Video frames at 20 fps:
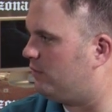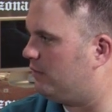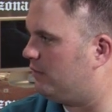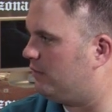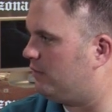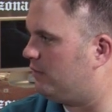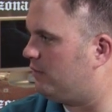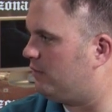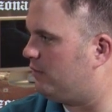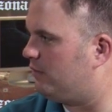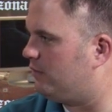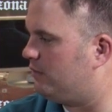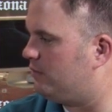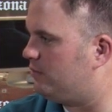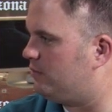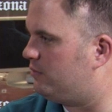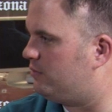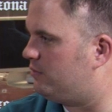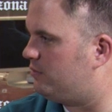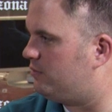
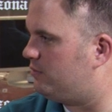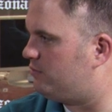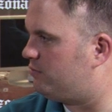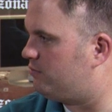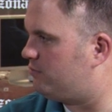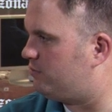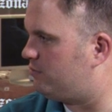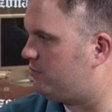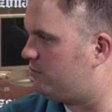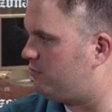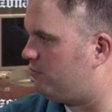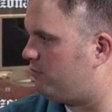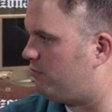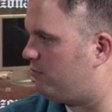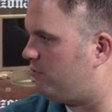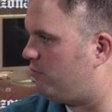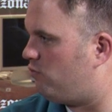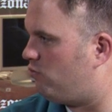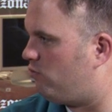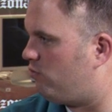
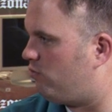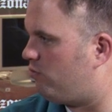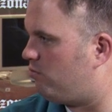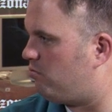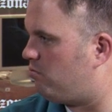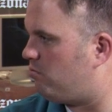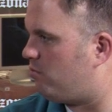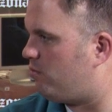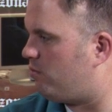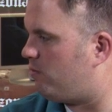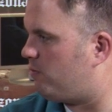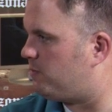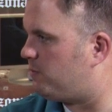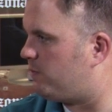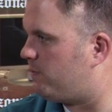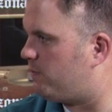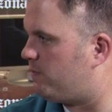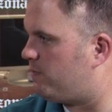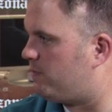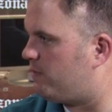
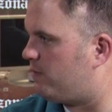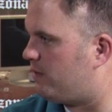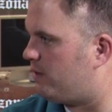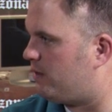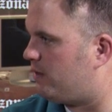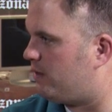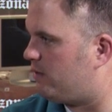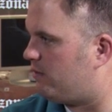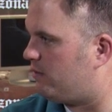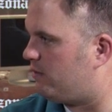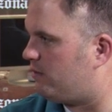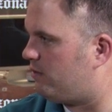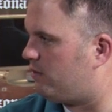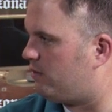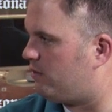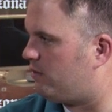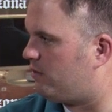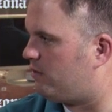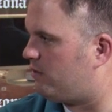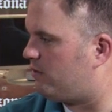
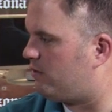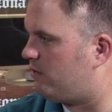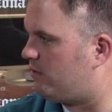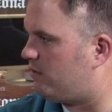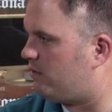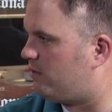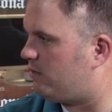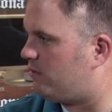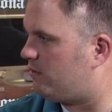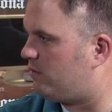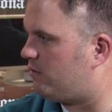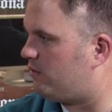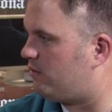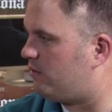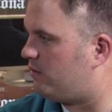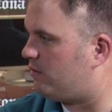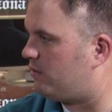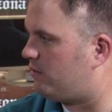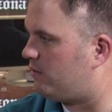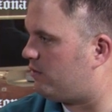
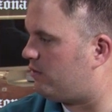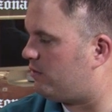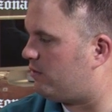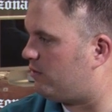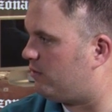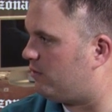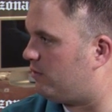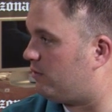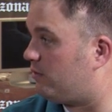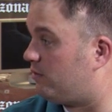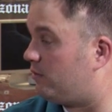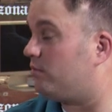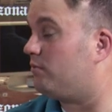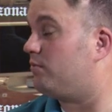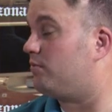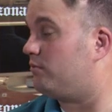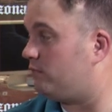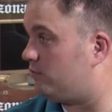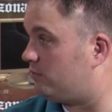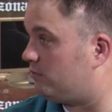
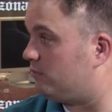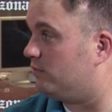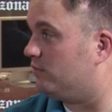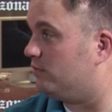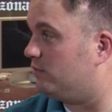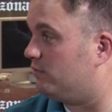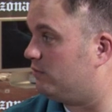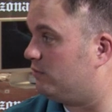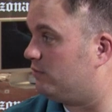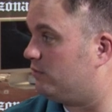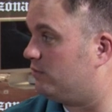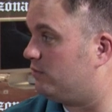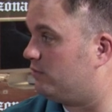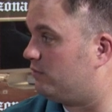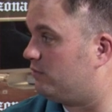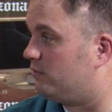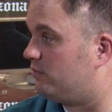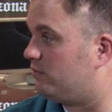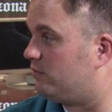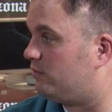
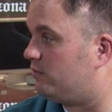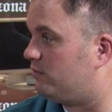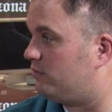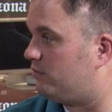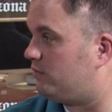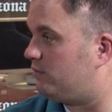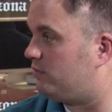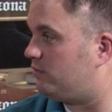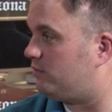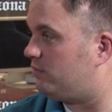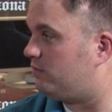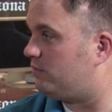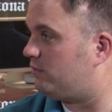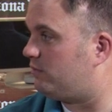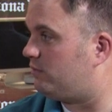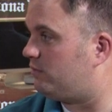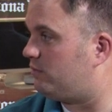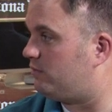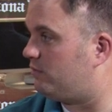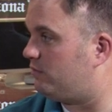[no speech]